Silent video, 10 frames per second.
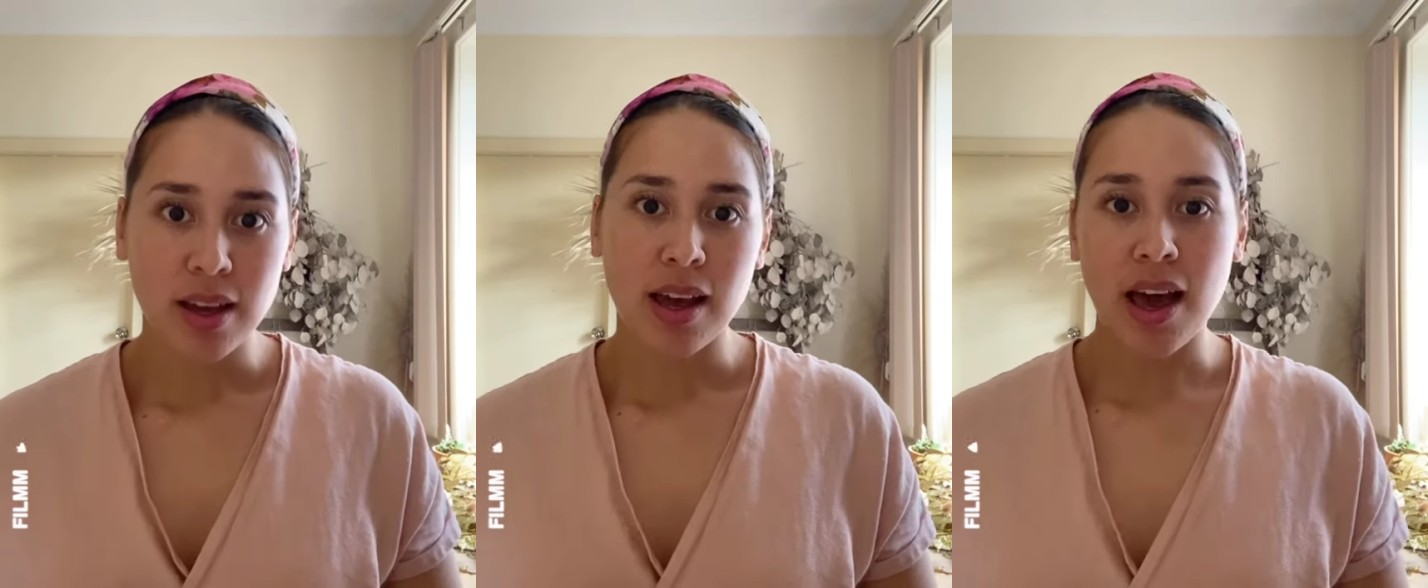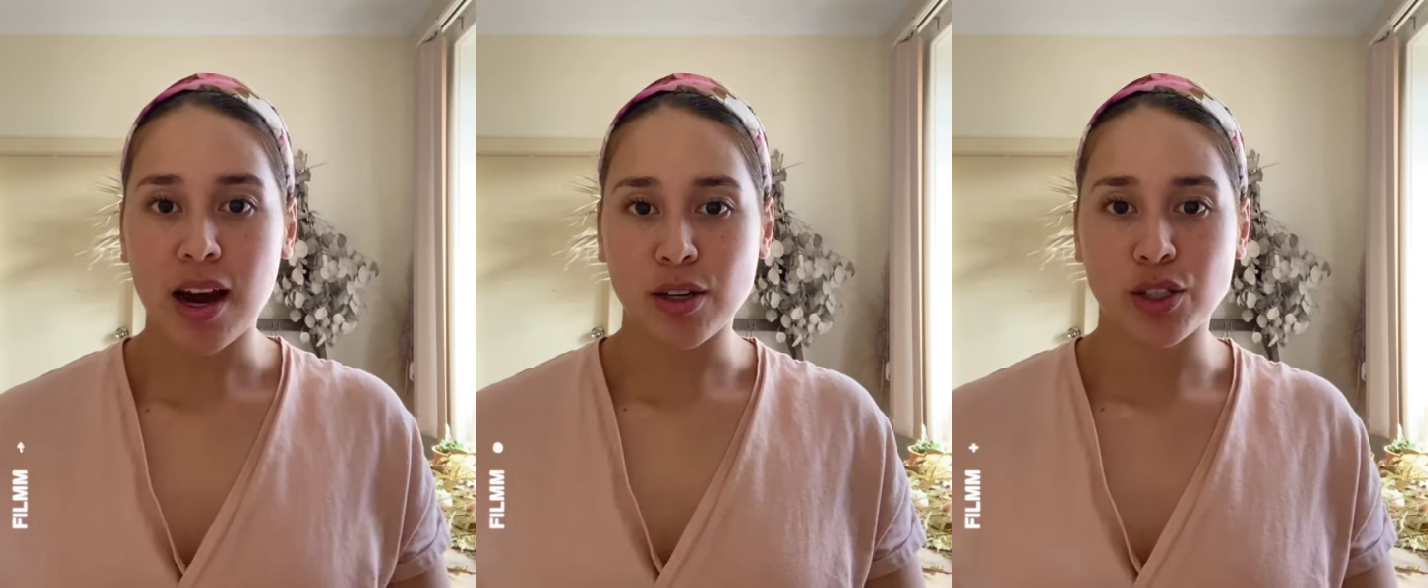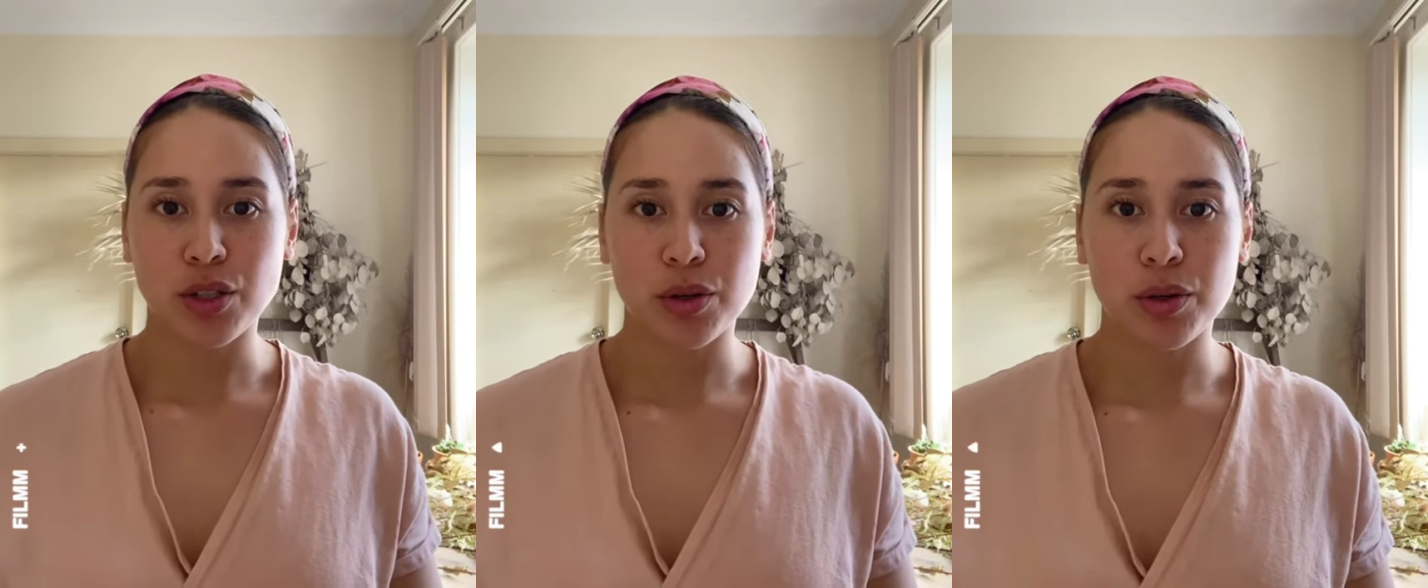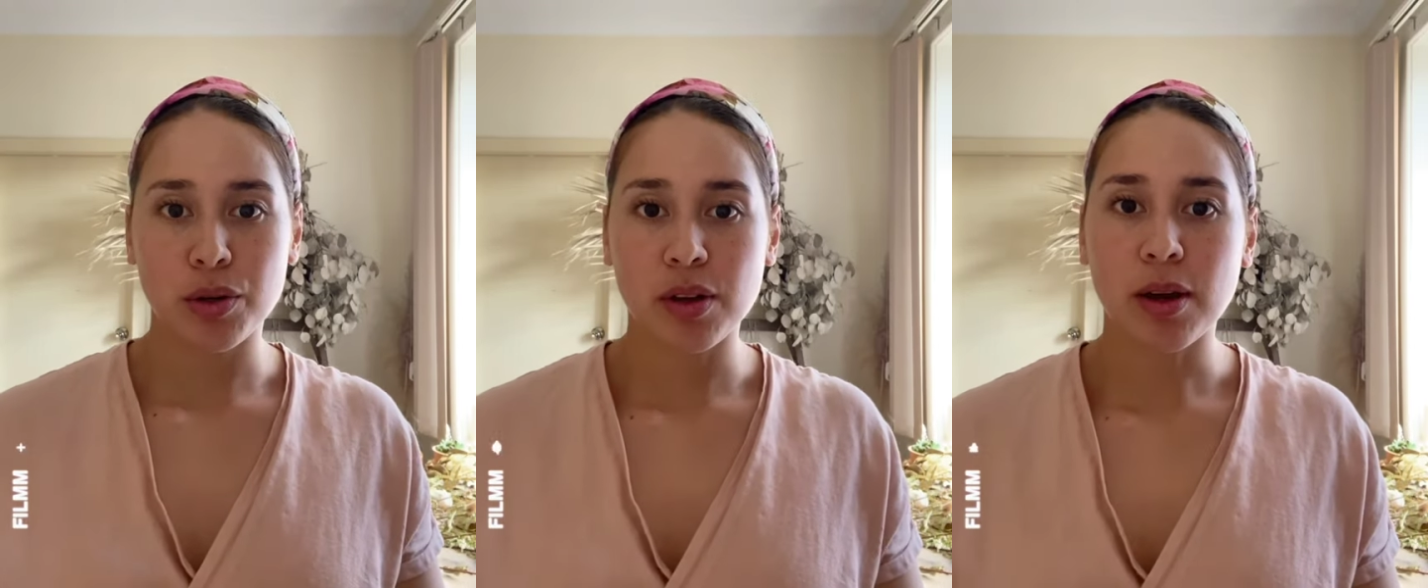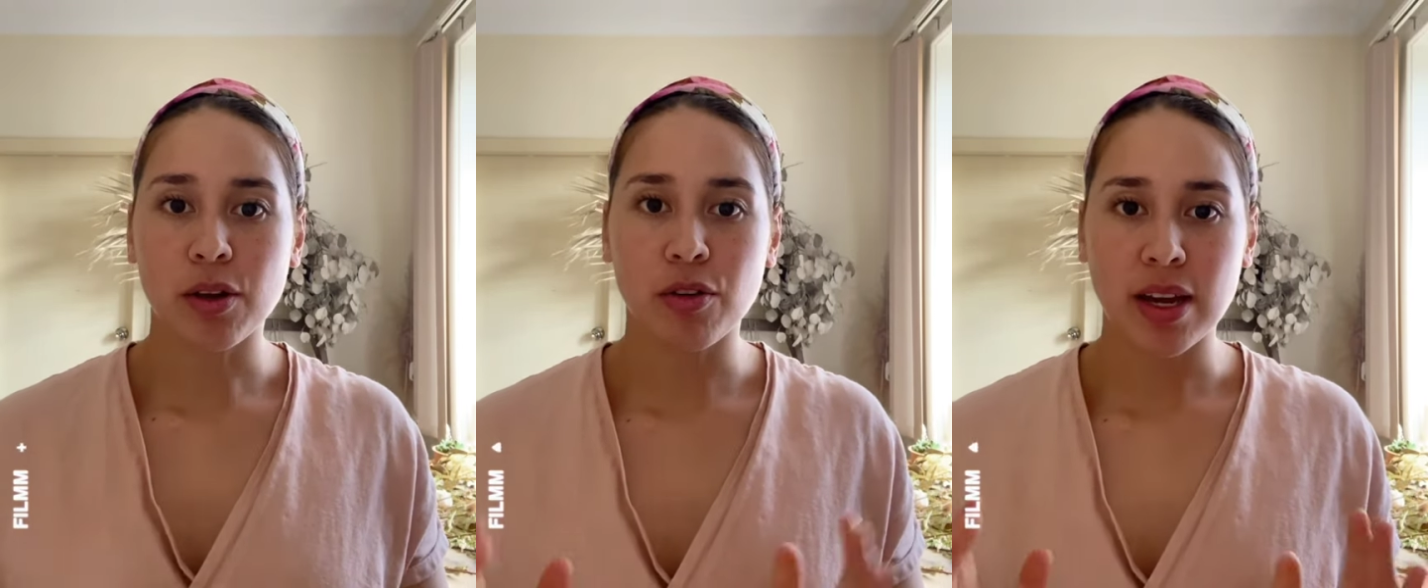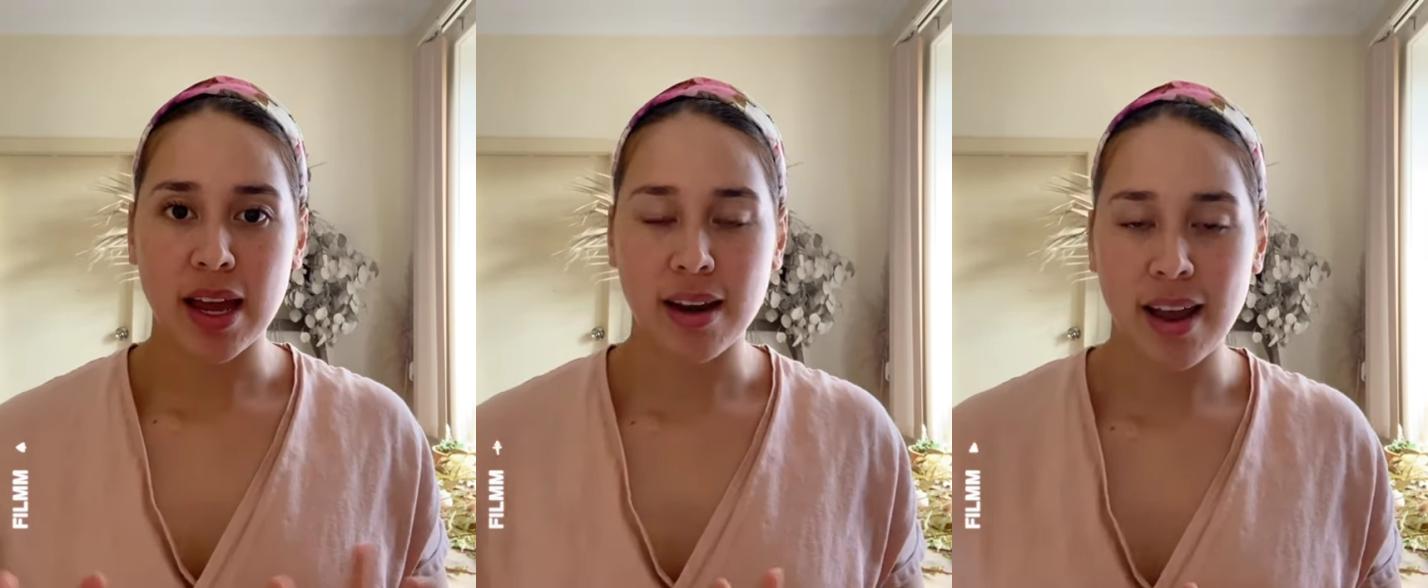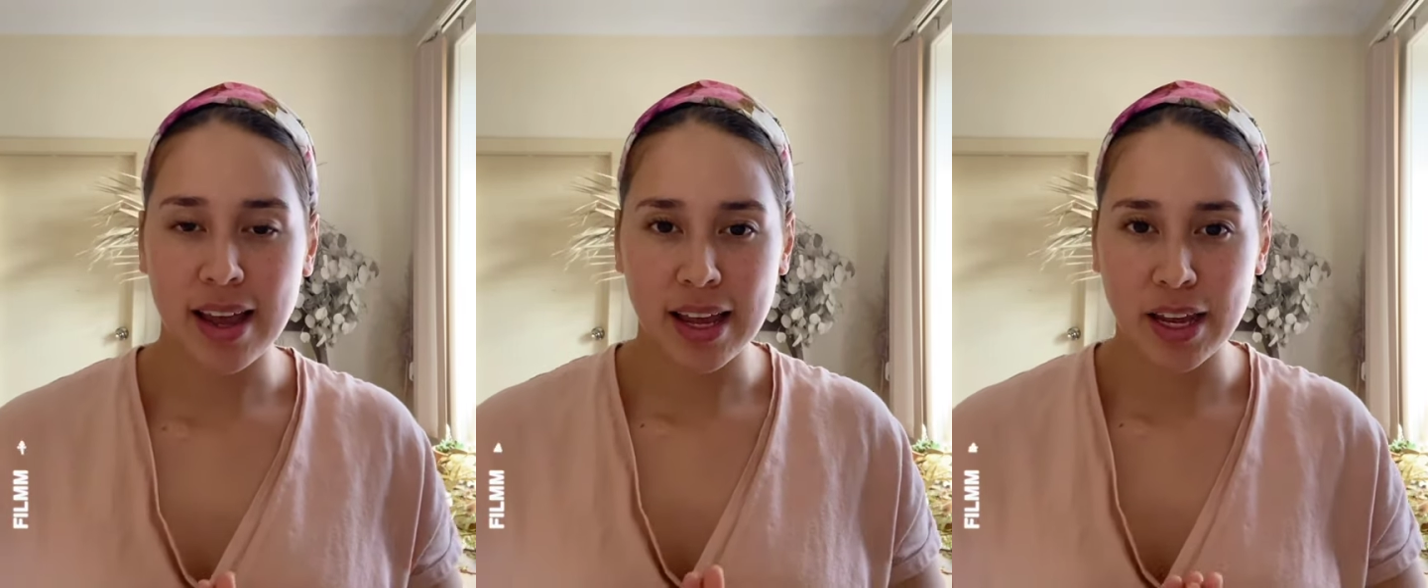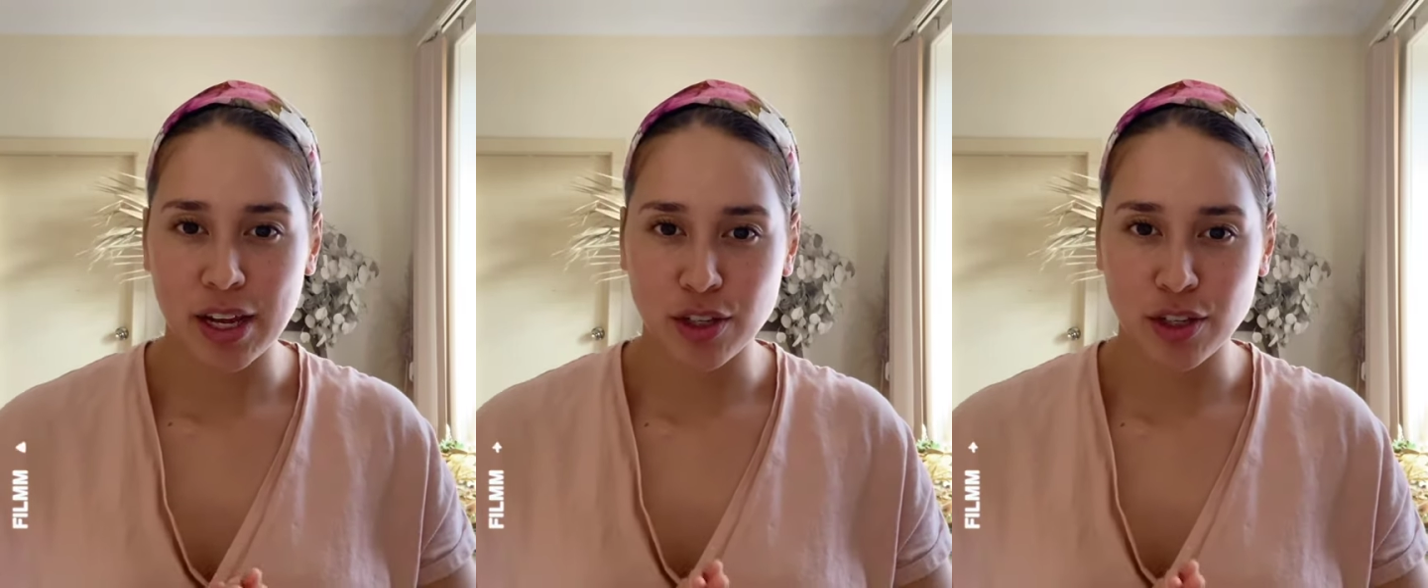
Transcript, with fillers: how to create a